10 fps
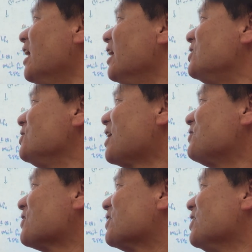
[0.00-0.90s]
Two
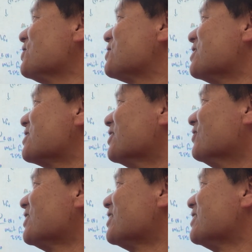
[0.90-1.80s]
types of closed
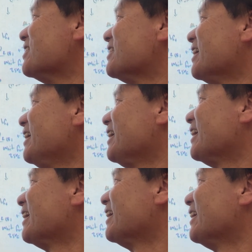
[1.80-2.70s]
systems, I should say,
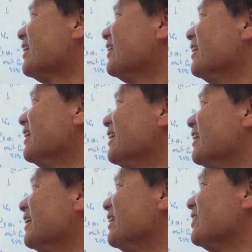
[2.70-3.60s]

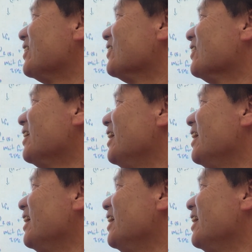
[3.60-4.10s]
in general.